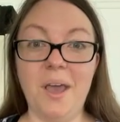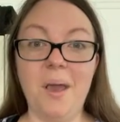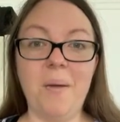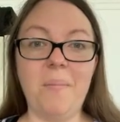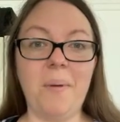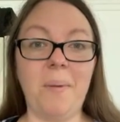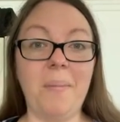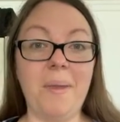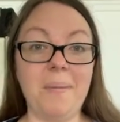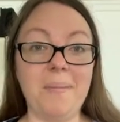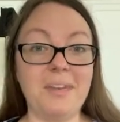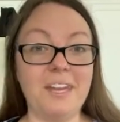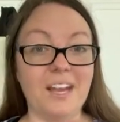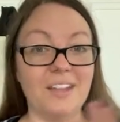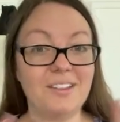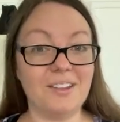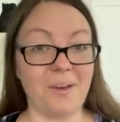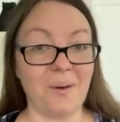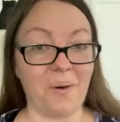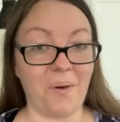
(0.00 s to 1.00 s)
but maybe not
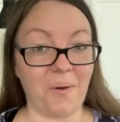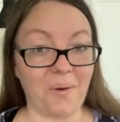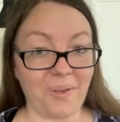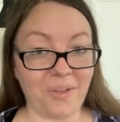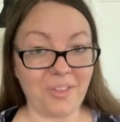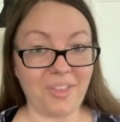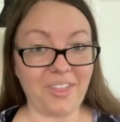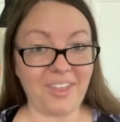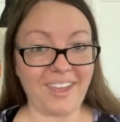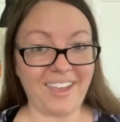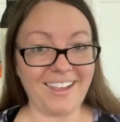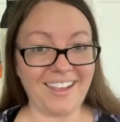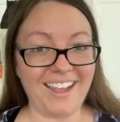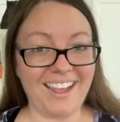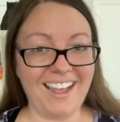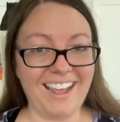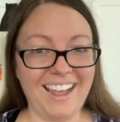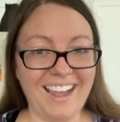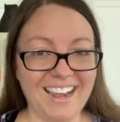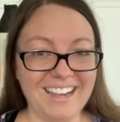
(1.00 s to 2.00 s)
the whole thing
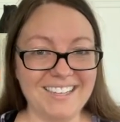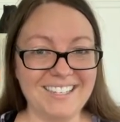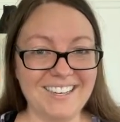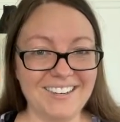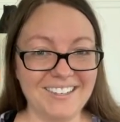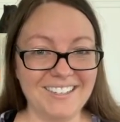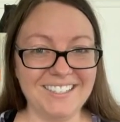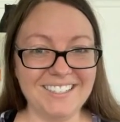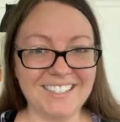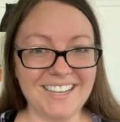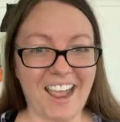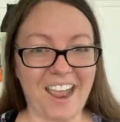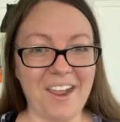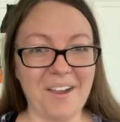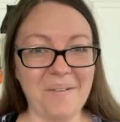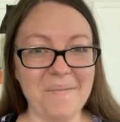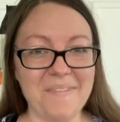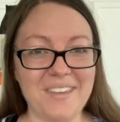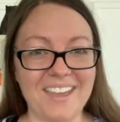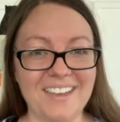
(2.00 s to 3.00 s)
as your entire
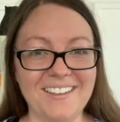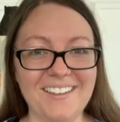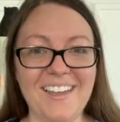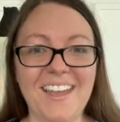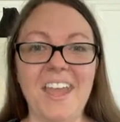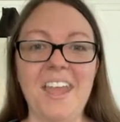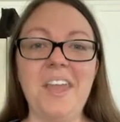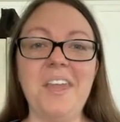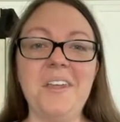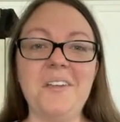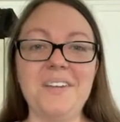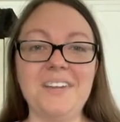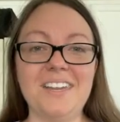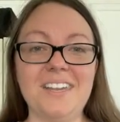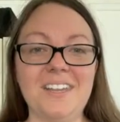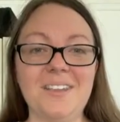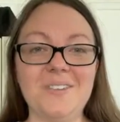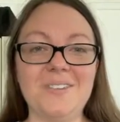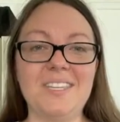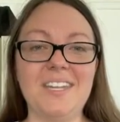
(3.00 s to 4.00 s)
meal. You're gonna
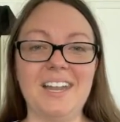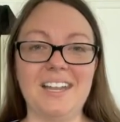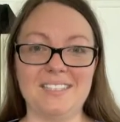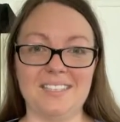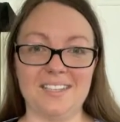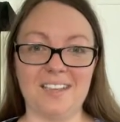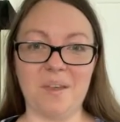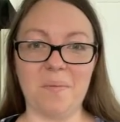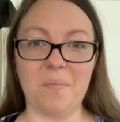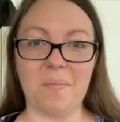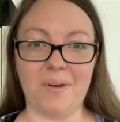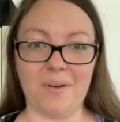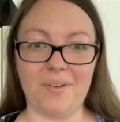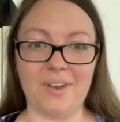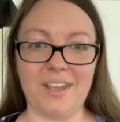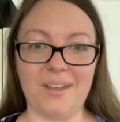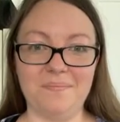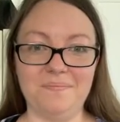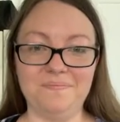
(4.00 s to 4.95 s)
use it as a component.